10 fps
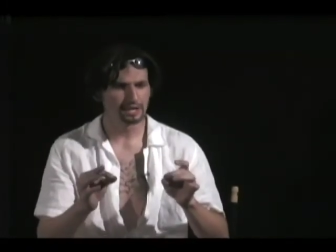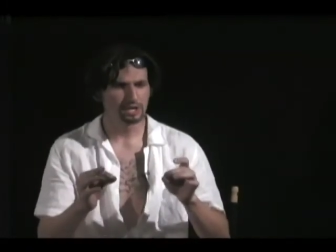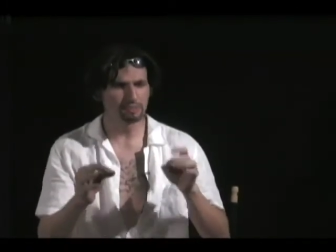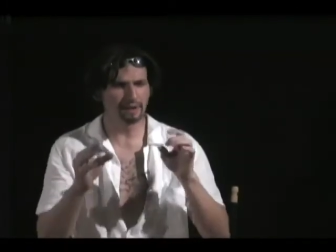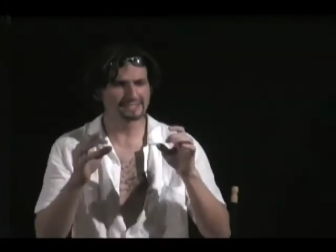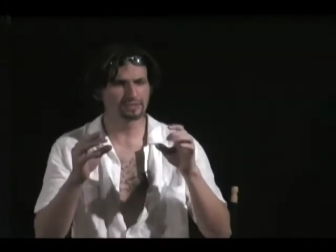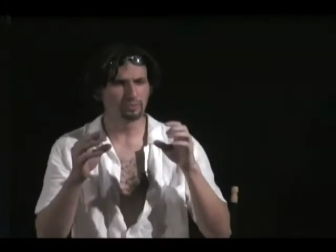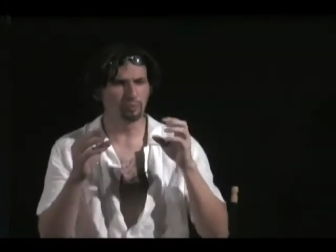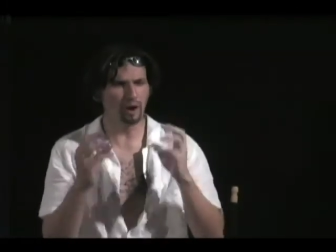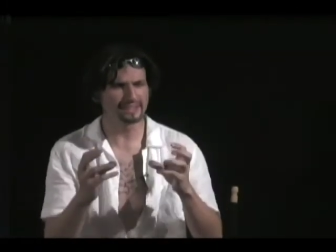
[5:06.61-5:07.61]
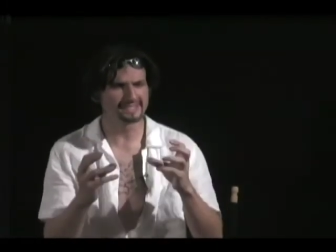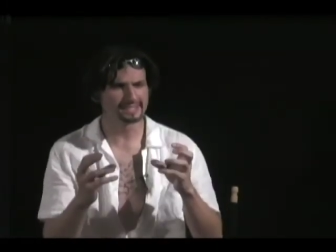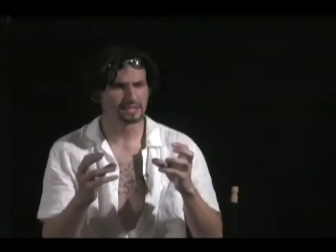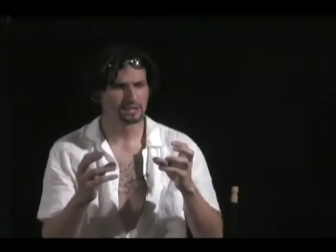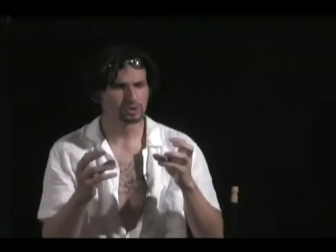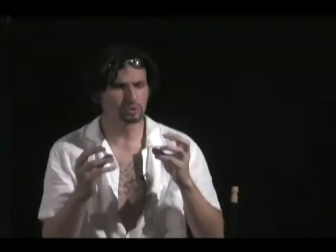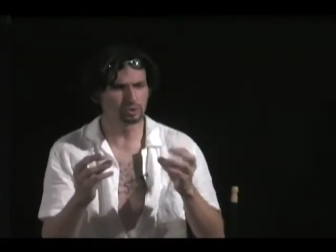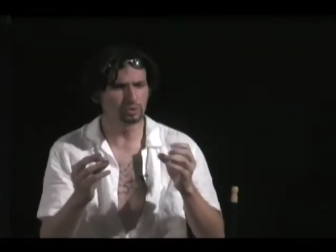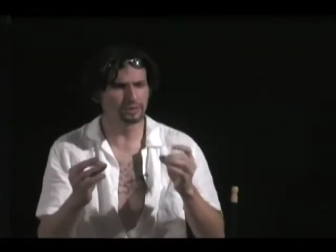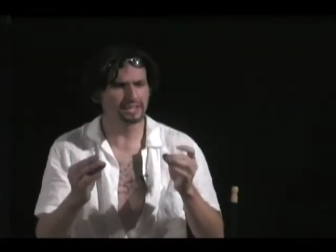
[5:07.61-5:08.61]
You must want to
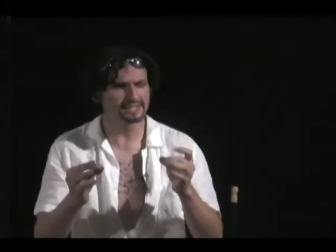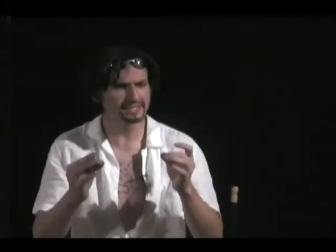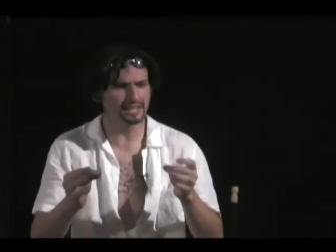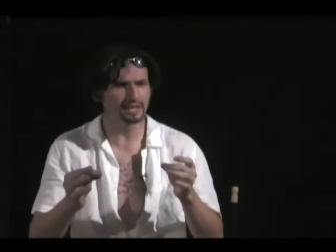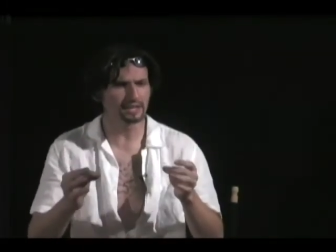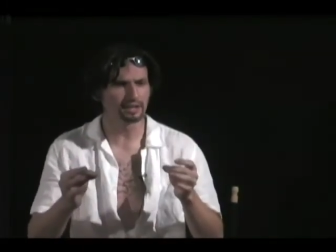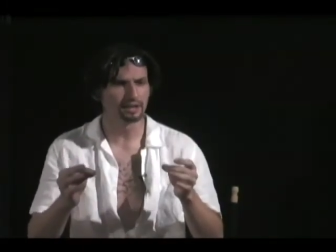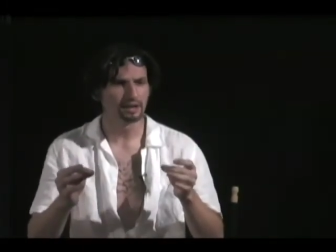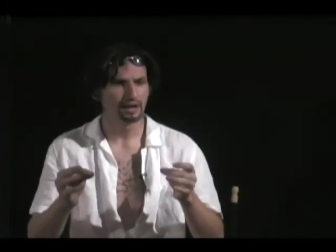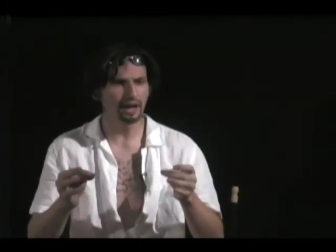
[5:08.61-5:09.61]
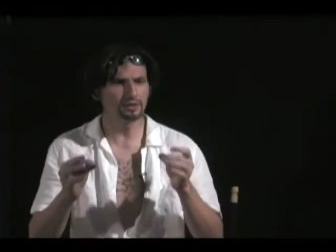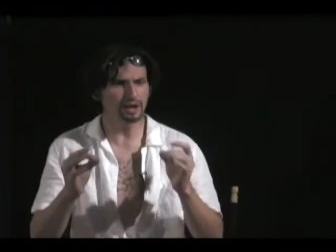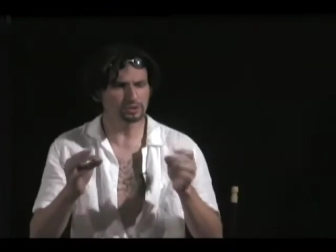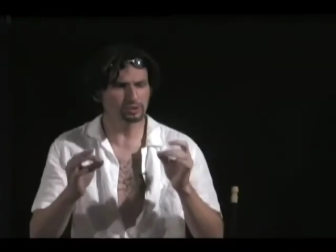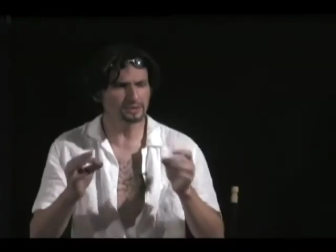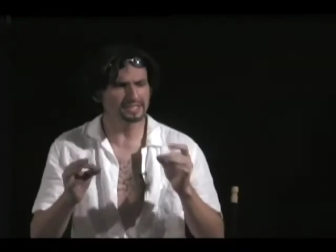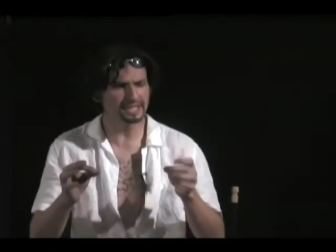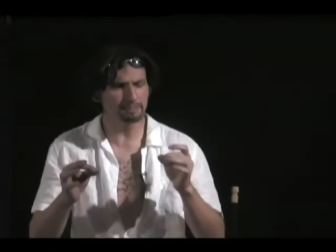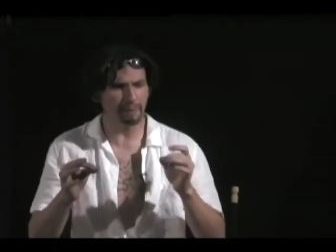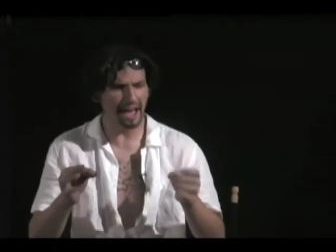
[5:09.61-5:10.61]
do this thing and not to do this
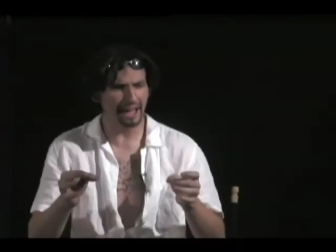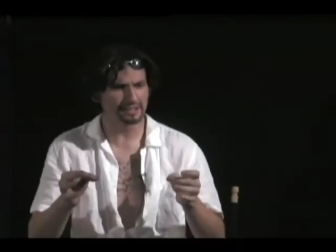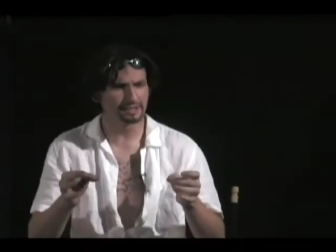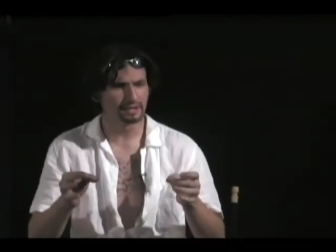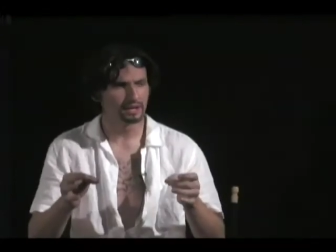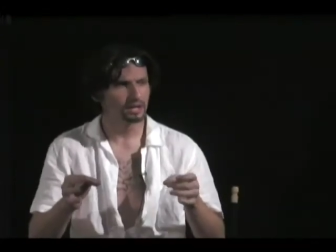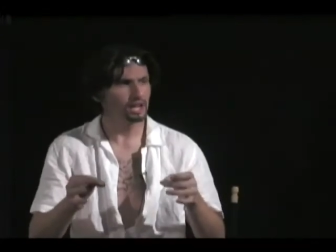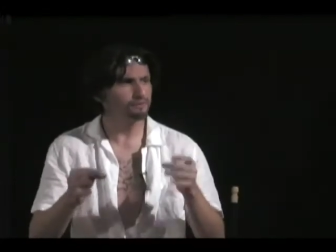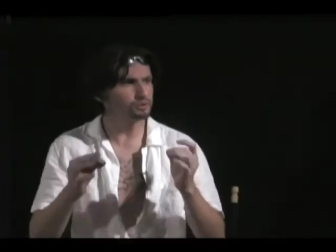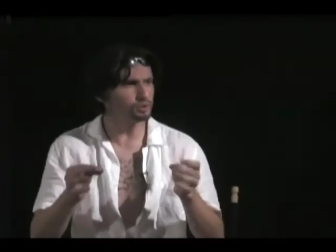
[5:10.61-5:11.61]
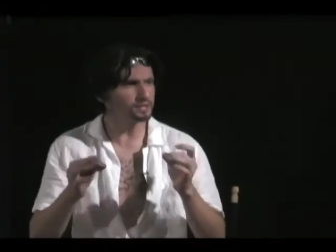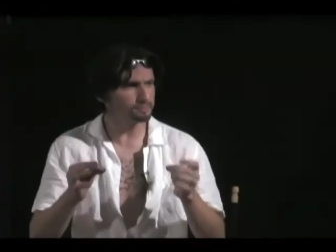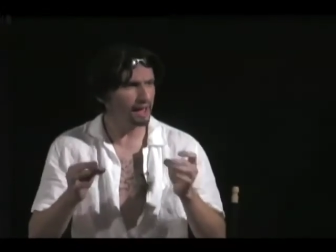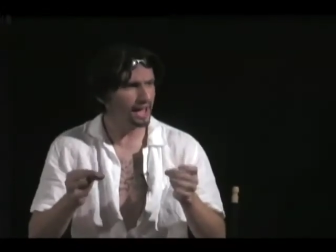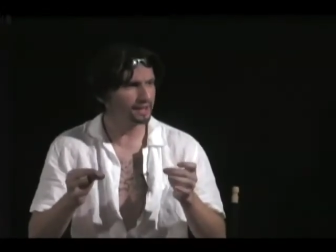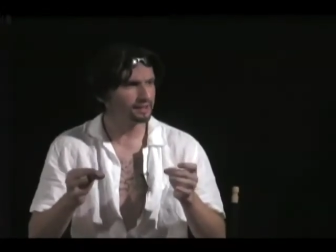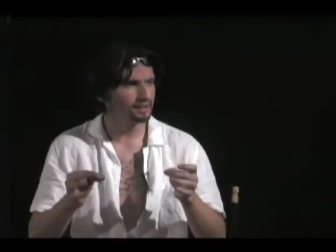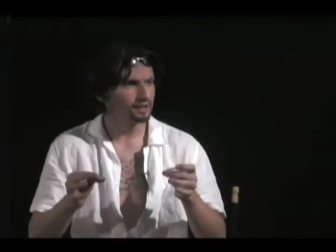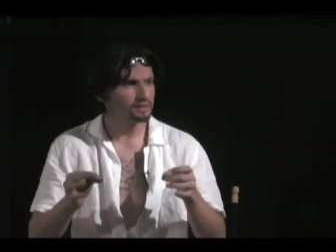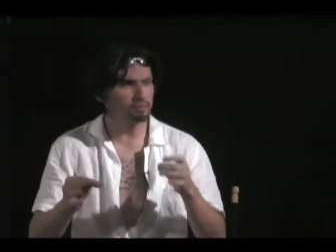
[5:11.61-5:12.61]
thing bad. If we do that bad,
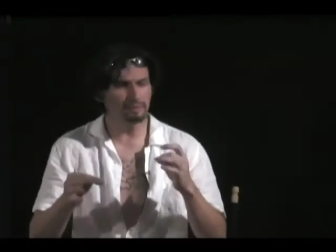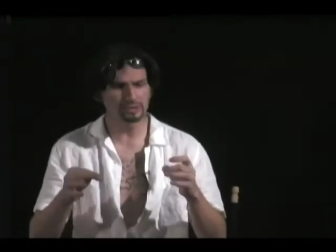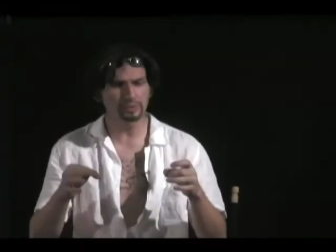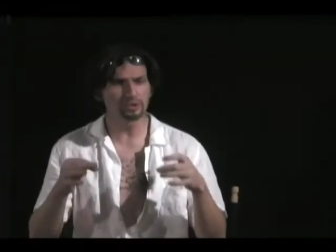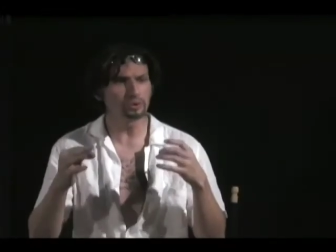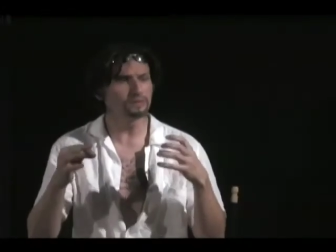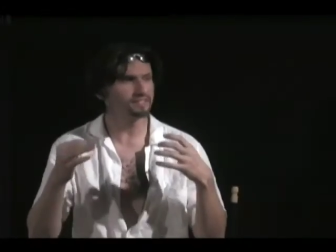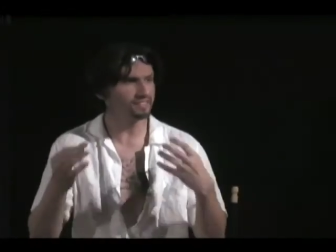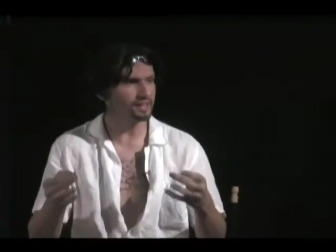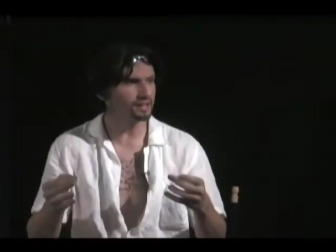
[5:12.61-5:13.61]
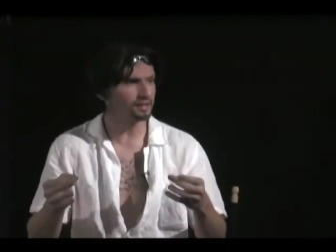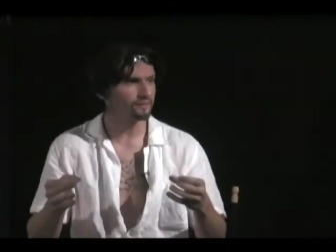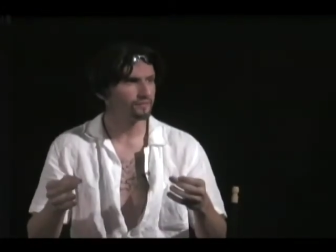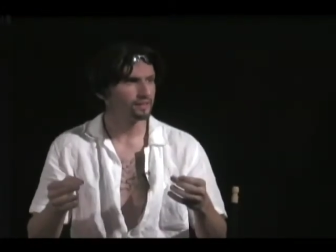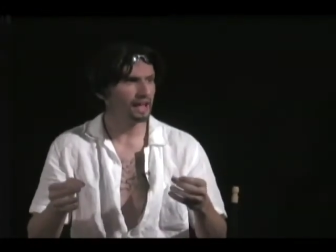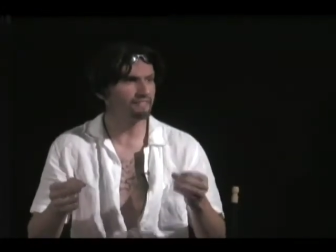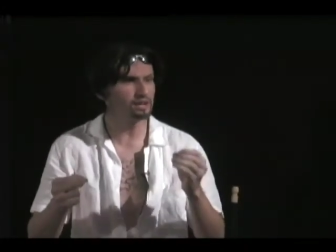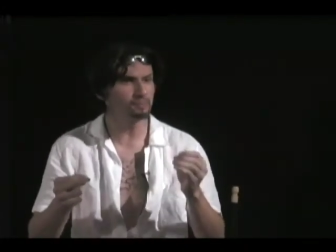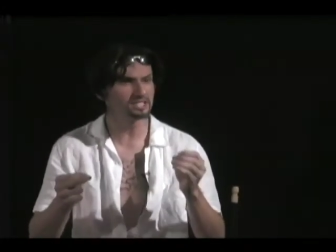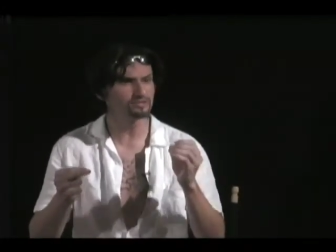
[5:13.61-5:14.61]
then we must redo the thing, and then
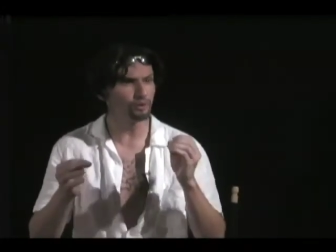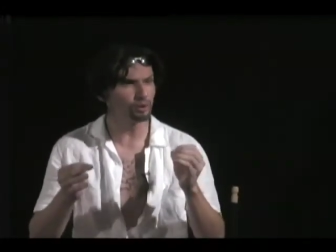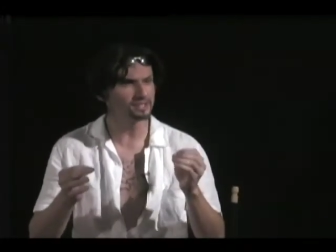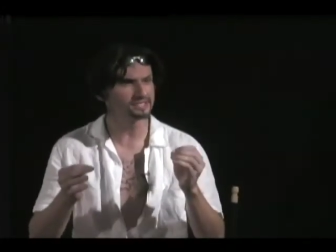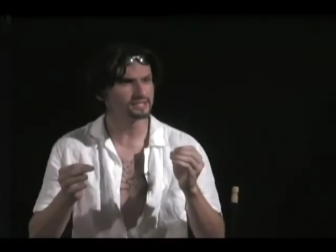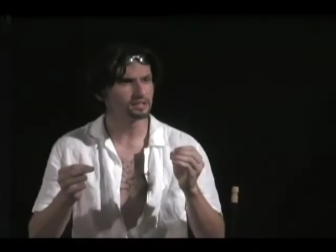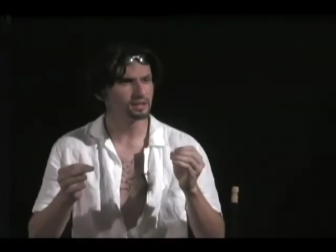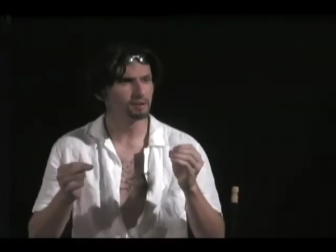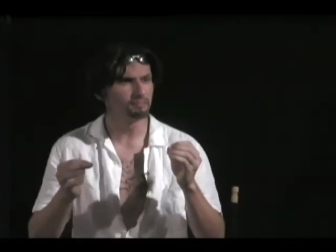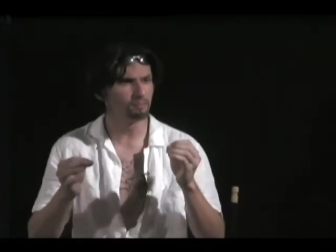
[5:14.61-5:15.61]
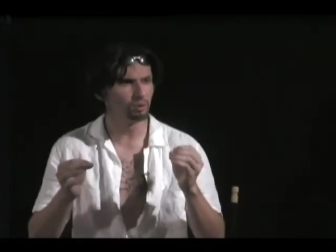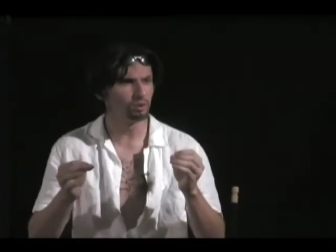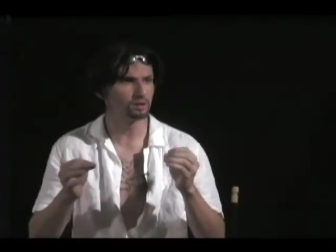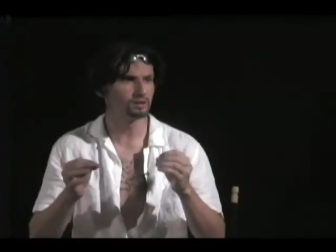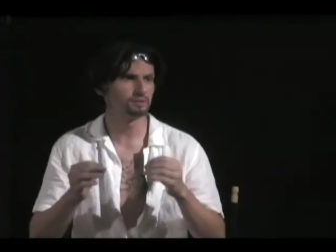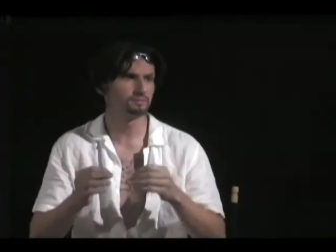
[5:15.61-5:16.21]
you must focus more.